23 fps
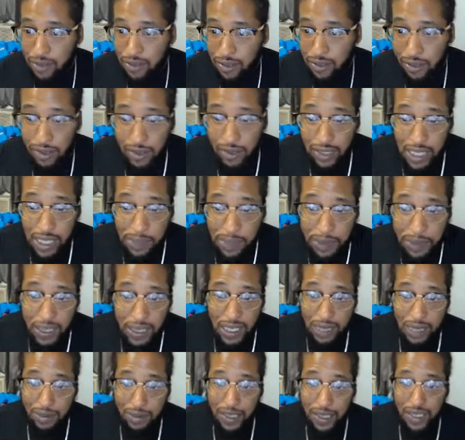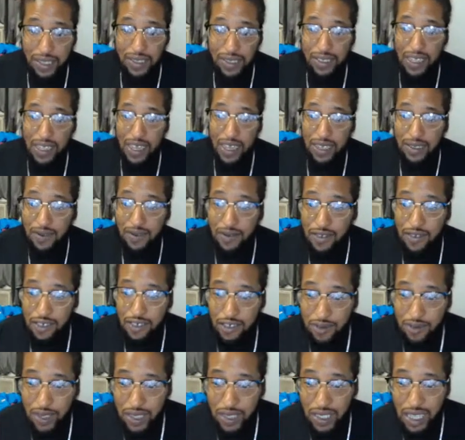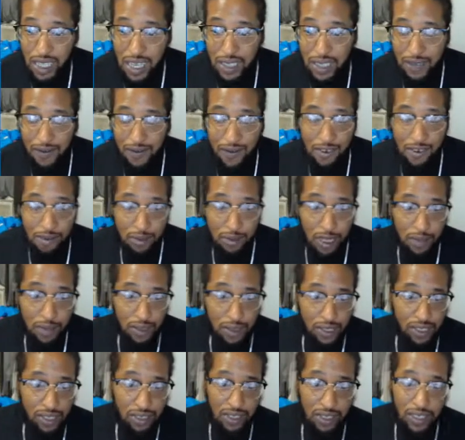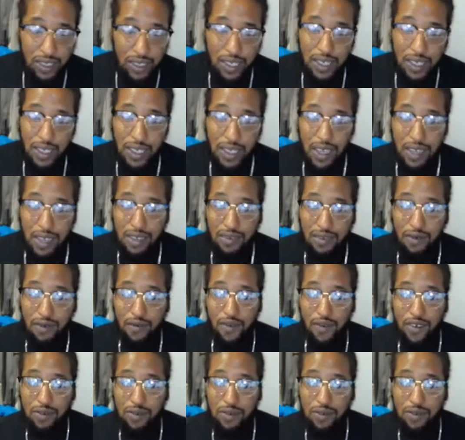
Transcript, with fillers: Or that might not be his last form. His last form might be stronger than that. You feel